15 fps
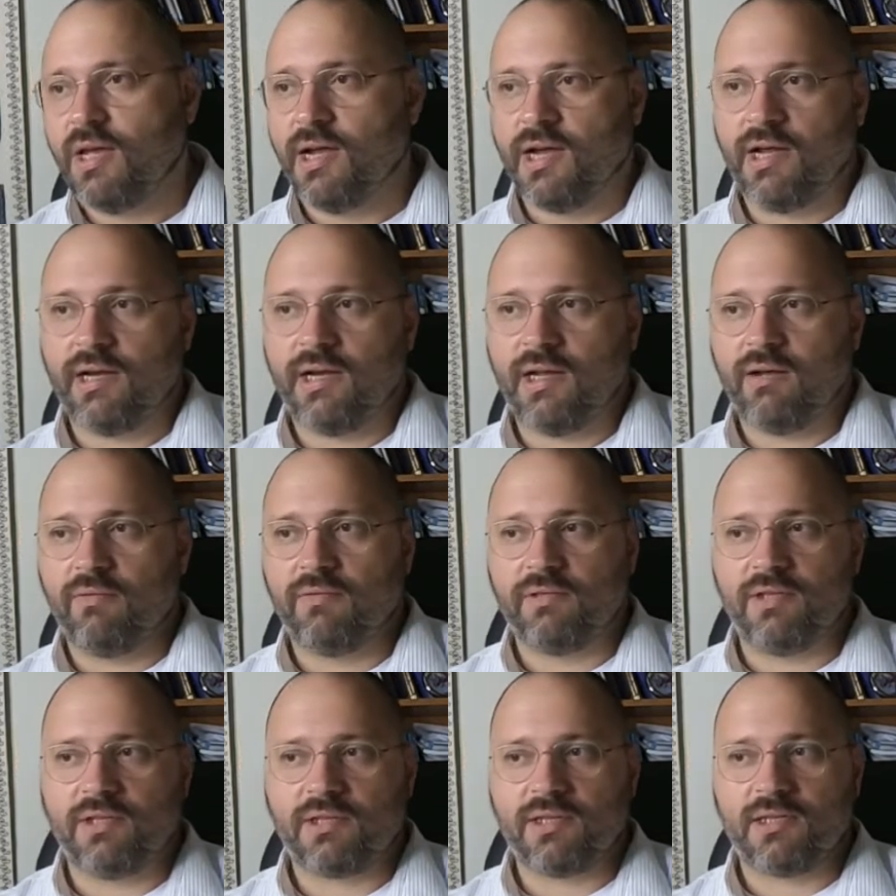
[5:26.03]
are now
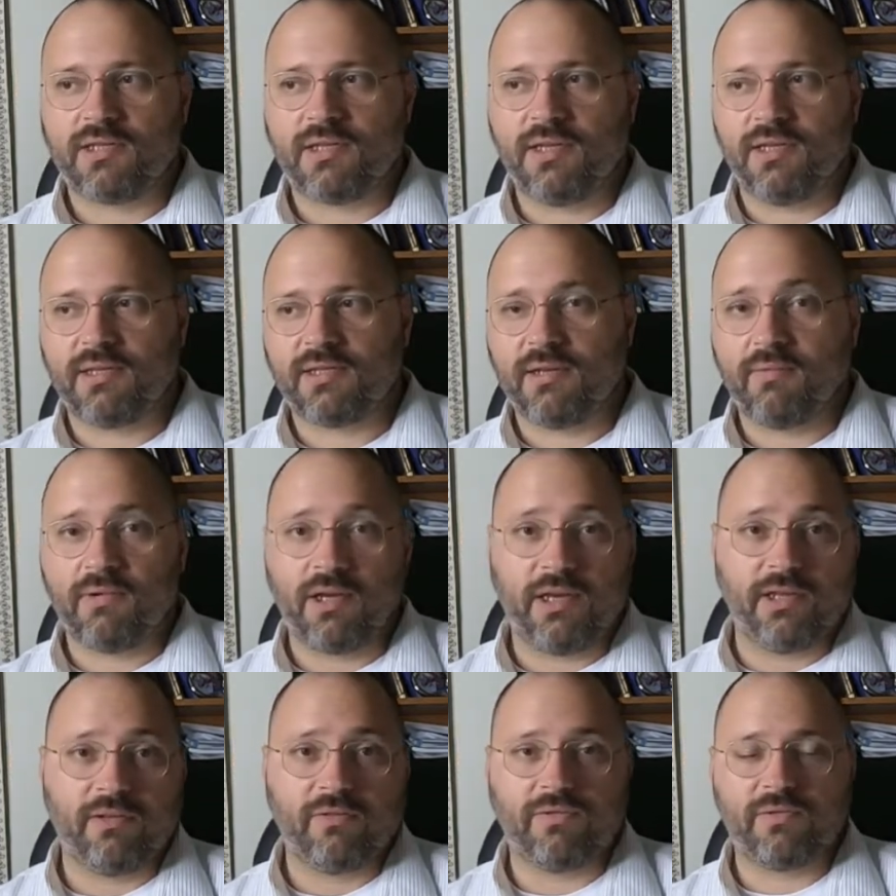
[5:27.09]
discussing some
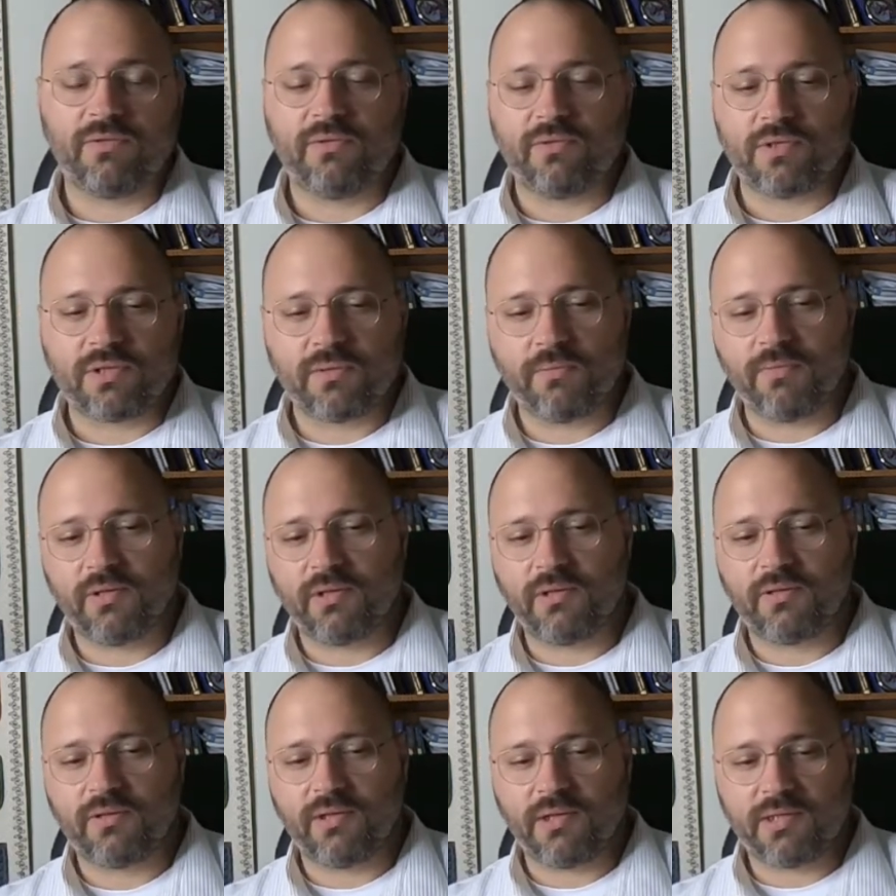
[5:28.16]
kind of truce with
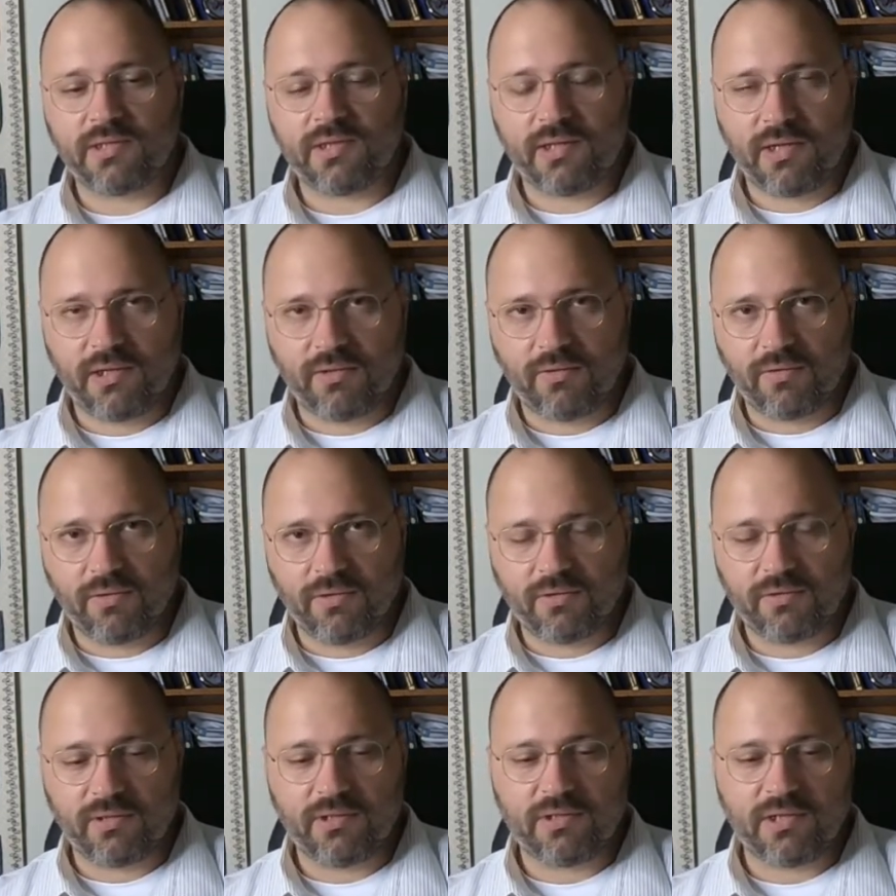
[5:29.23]
the Syrian
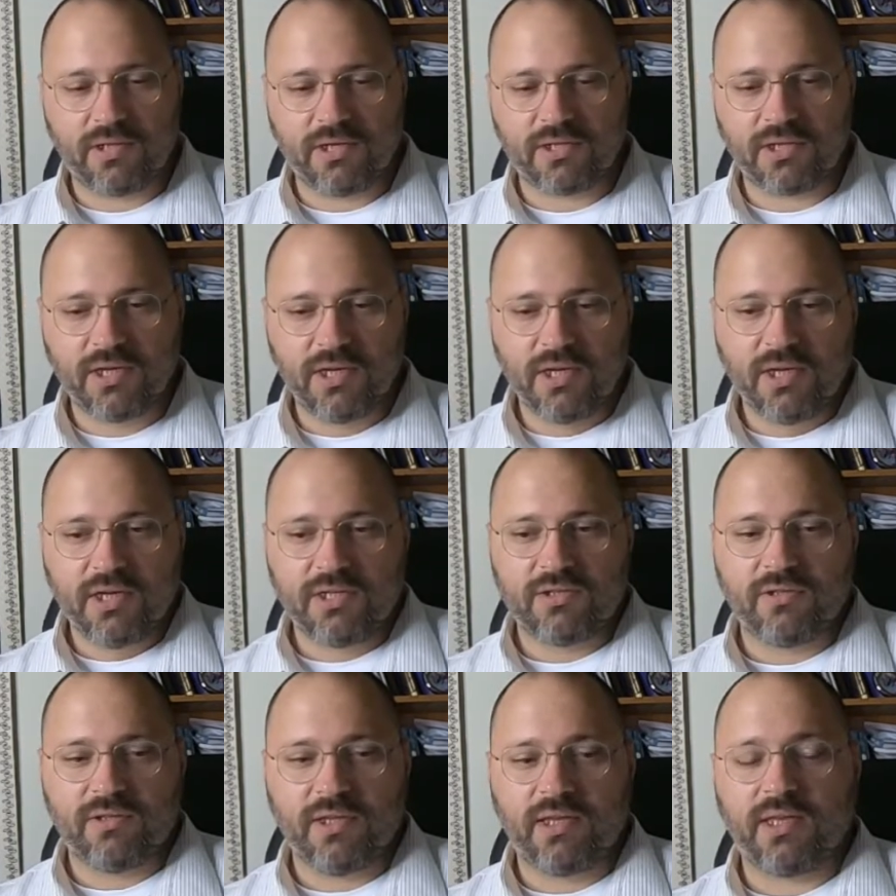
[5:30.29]
authorities
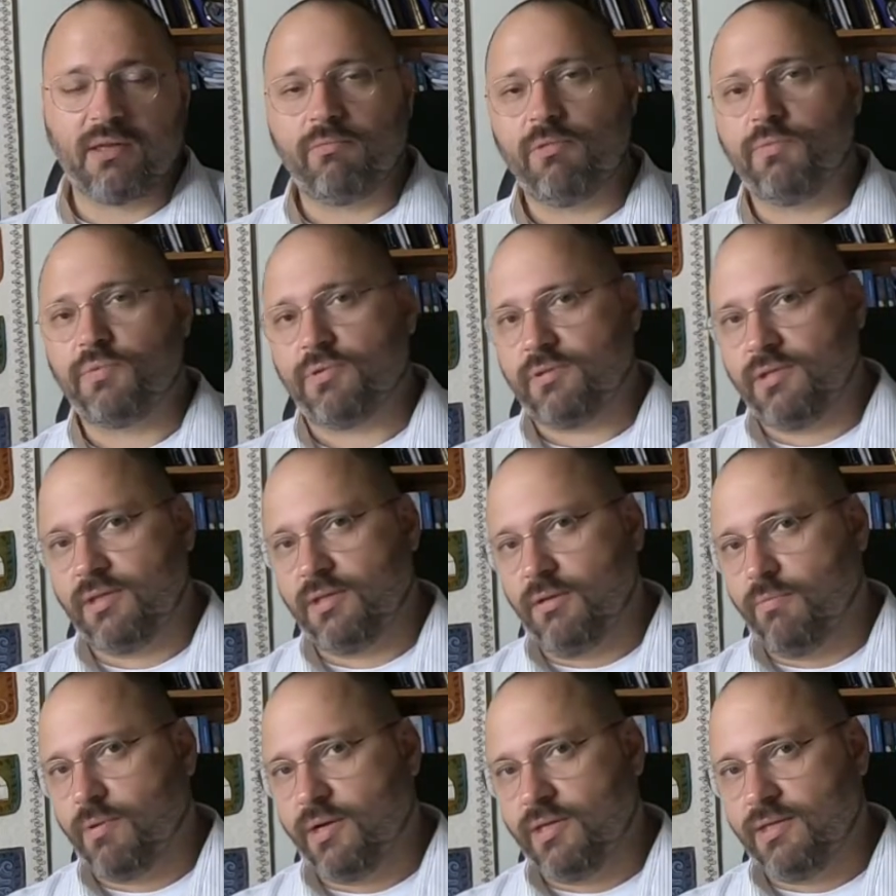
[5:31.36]
so they can be protected
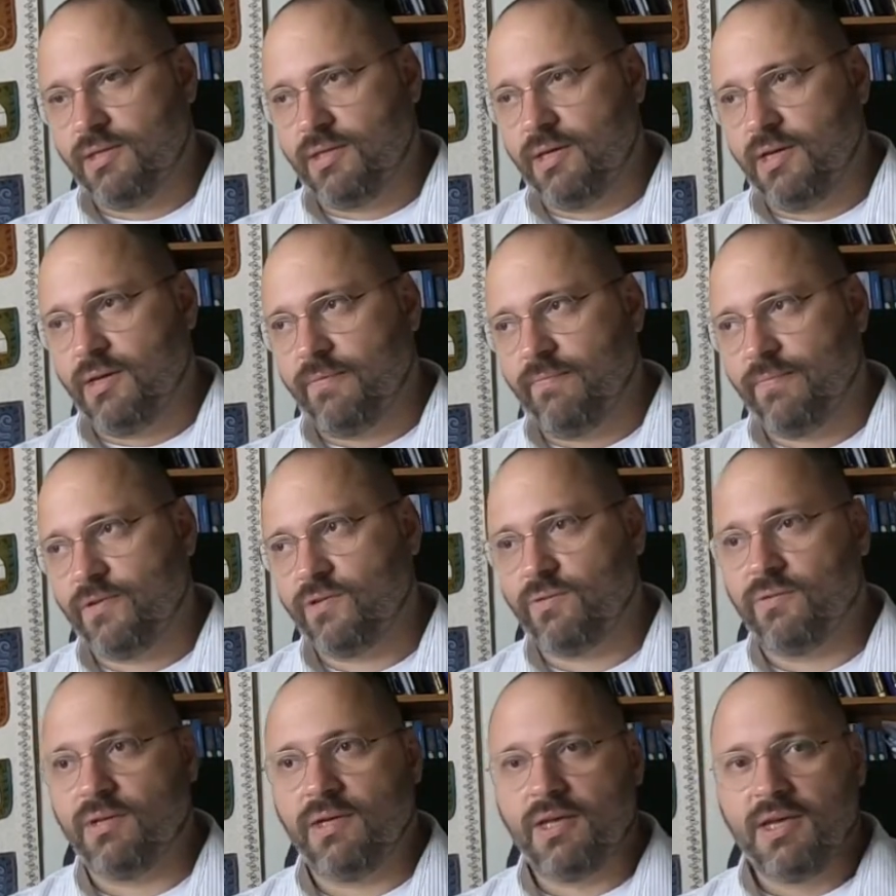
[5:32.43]
by Syria.
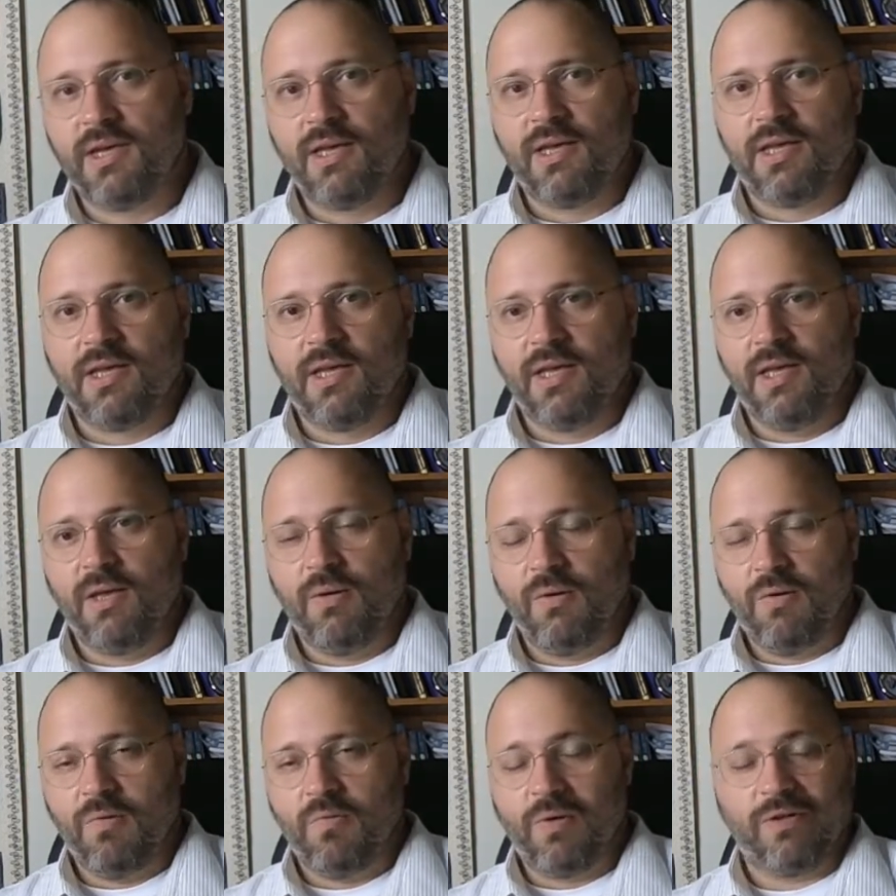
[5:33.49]
So
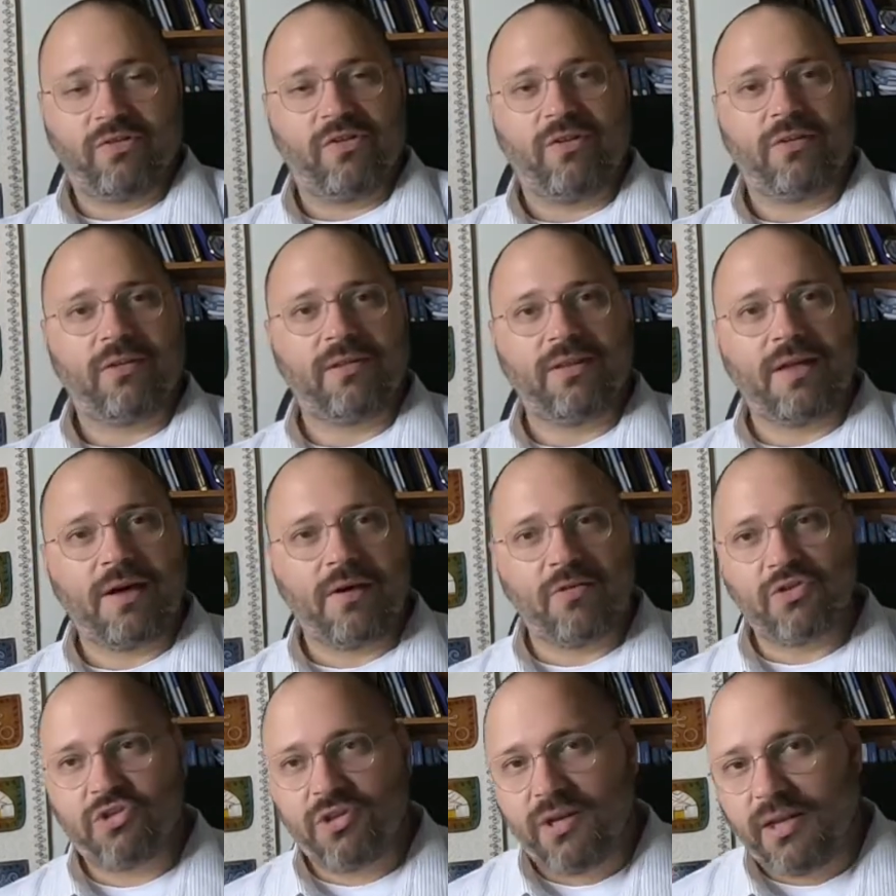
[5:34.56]
one thing now,
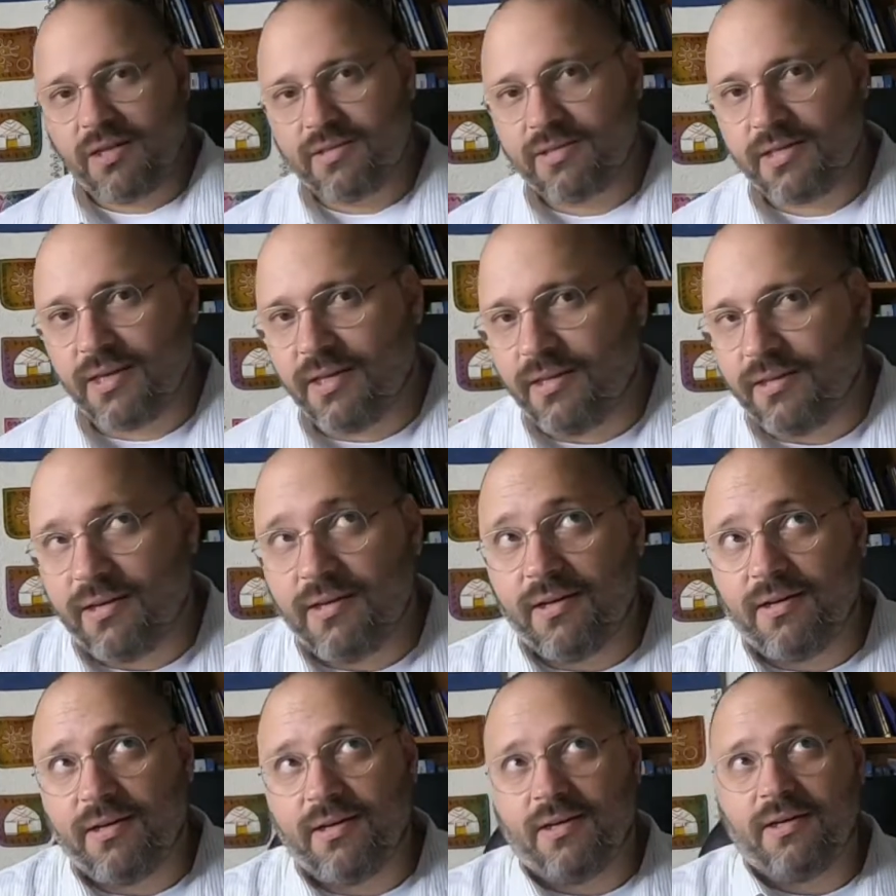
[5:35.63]
Syrians and
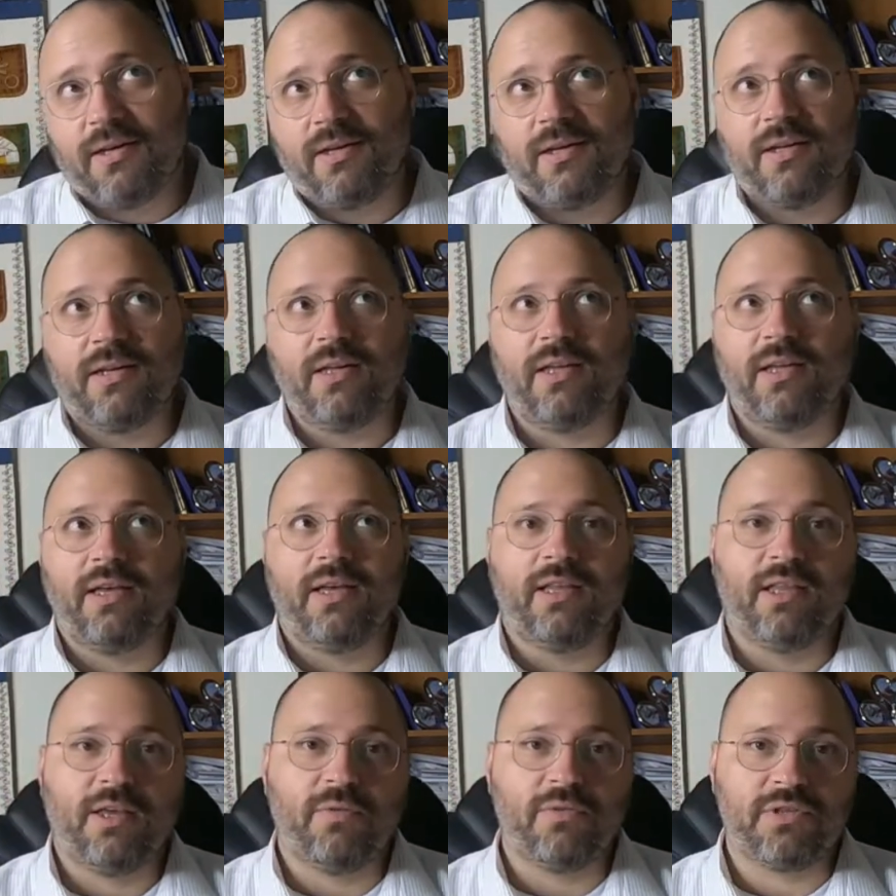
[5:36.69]
I
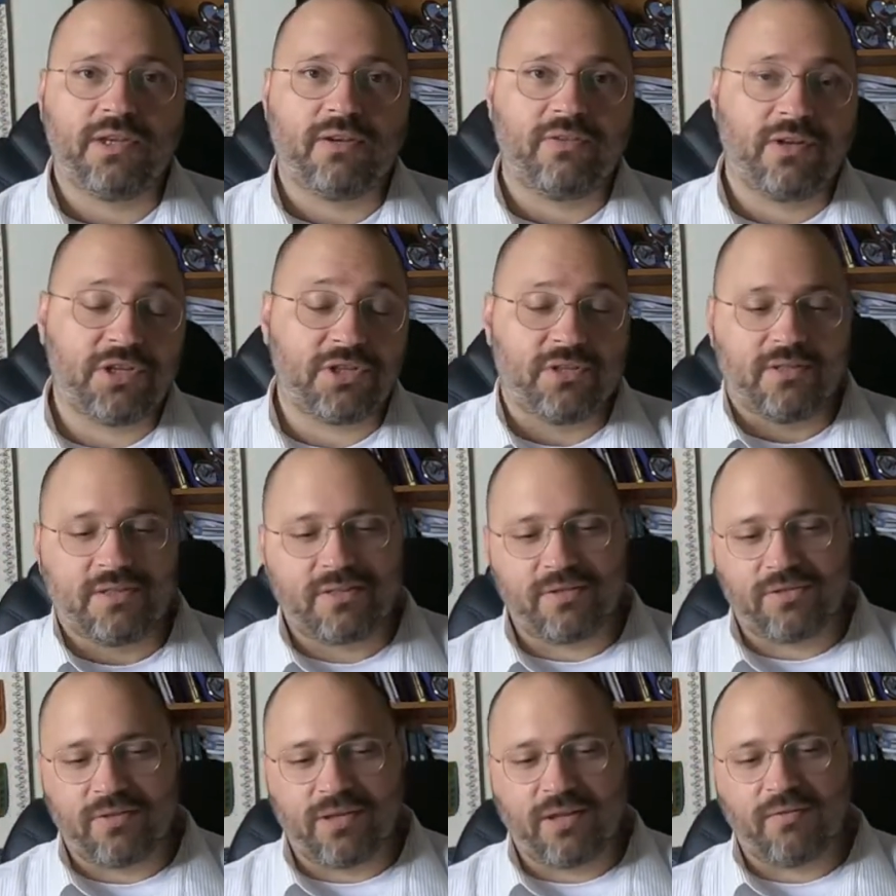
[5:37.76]
would say Russians
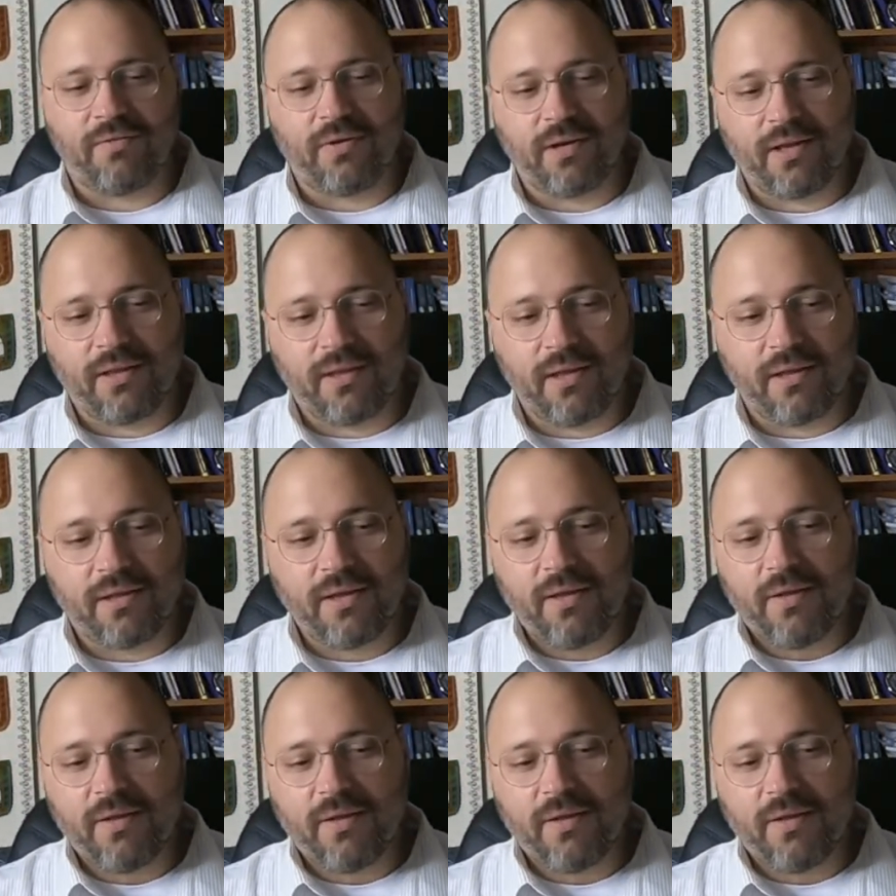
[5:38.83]
should not forget that